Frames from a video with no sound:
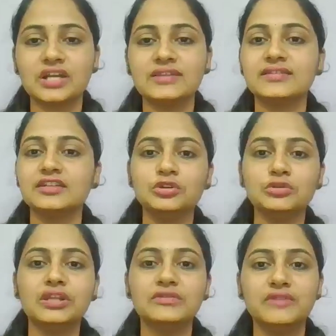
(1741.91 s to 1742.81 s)
months, a
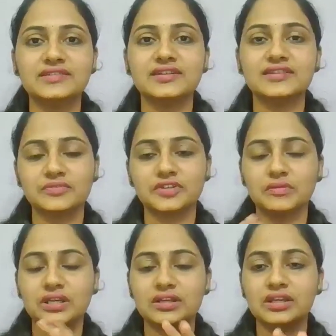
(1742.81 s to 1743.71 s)
new investor
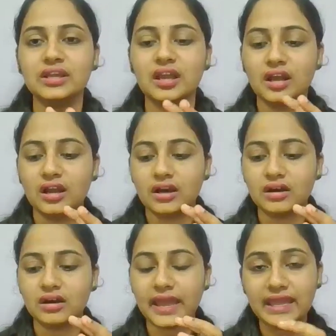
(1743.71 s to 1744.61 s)
subsequently
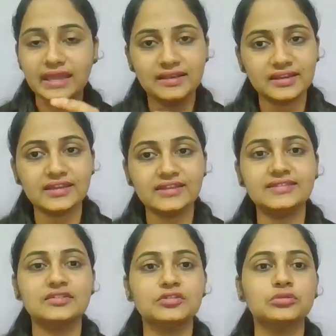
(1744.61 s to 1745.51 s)

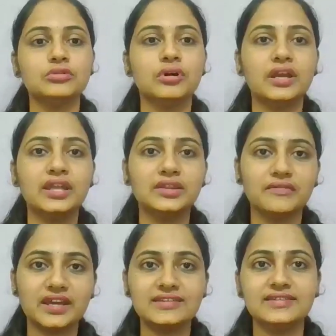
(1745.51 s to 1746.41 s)
agrees to
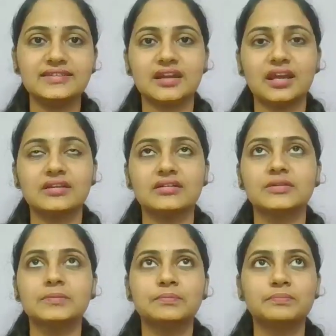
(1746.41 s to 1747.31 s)
invest at
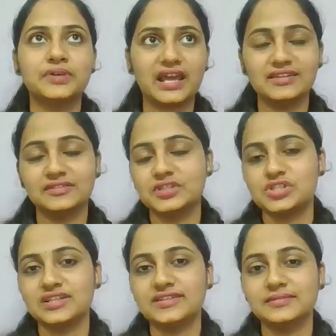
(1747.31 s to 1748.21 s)
a price
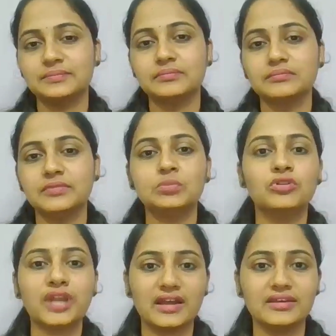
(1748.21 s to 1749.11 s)
which is bit
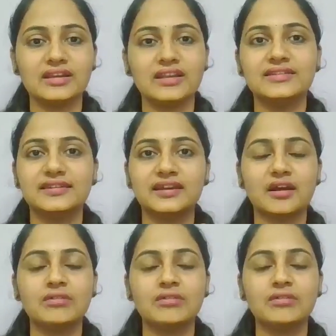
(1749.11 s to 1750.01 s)
more higher, let's say
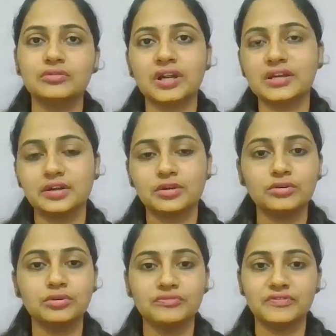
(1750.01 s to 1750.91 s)
around 200
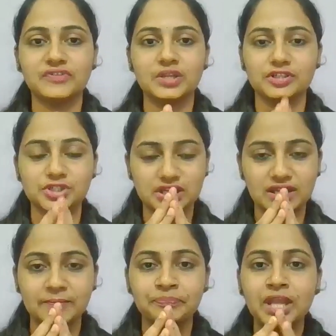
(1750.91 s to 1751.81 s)
or 250 per
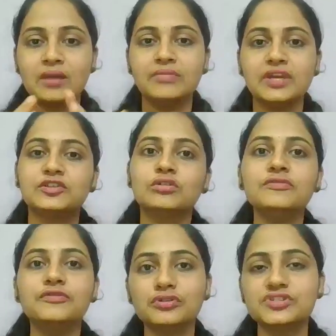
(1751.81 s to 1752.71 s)
share, based
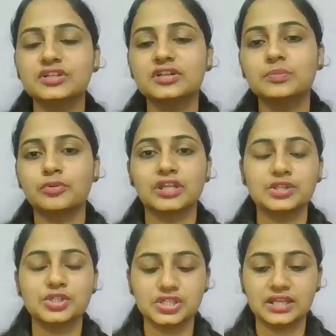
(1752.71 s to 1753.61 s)
on future
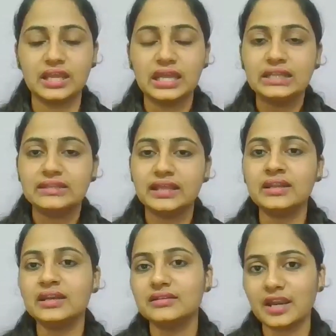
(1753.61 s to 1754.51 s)
potential.
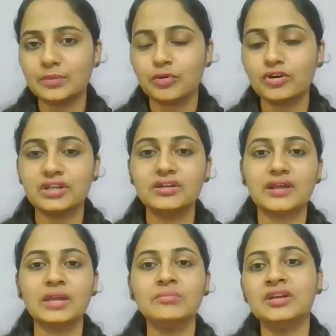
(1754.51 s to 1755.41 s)
Then at that point
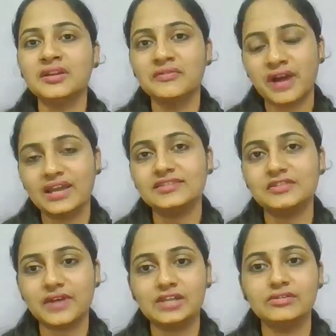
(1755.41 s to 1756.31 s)
in time, a
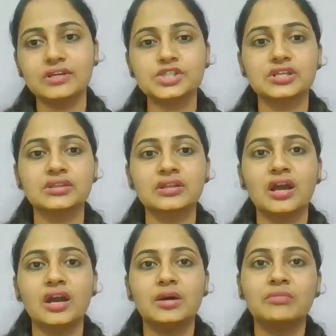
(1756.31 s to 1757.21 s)
revised valuation
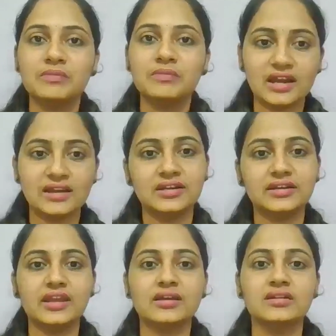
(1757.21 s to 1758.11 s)
may be
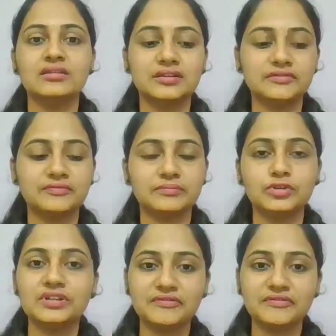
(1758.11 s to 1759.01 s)
undertaken
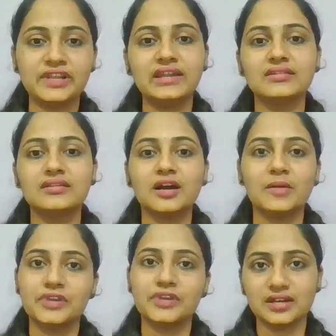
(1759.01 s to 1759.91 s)
to reflect the
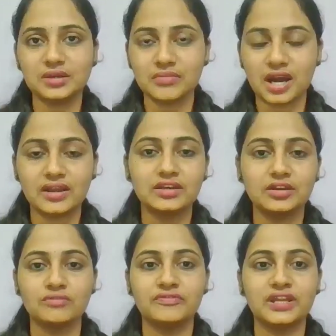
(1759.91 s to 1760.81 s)
updated market
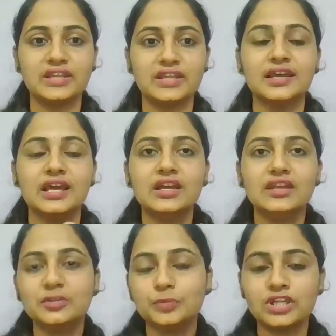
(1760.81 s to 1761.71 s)
confidence.
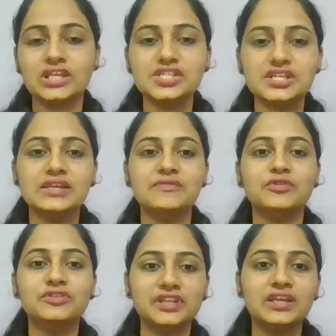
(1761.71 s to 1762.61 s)
So potentially,
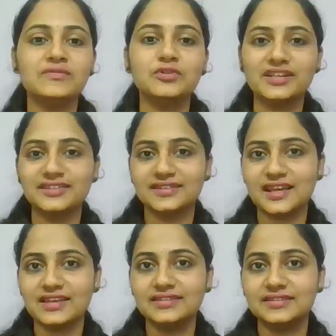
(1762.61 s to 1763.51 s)
if you see, if you
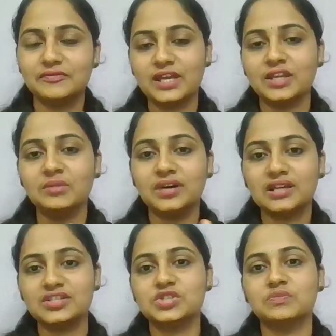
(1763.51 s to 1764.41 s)
exercise very
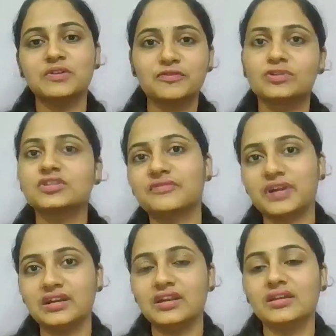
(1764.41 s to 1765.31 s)
much before the
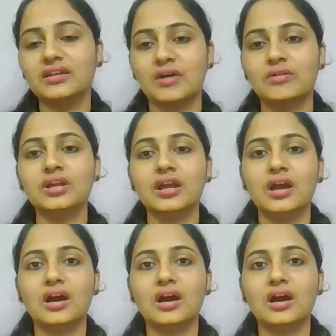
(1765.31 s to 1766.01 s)
funding round,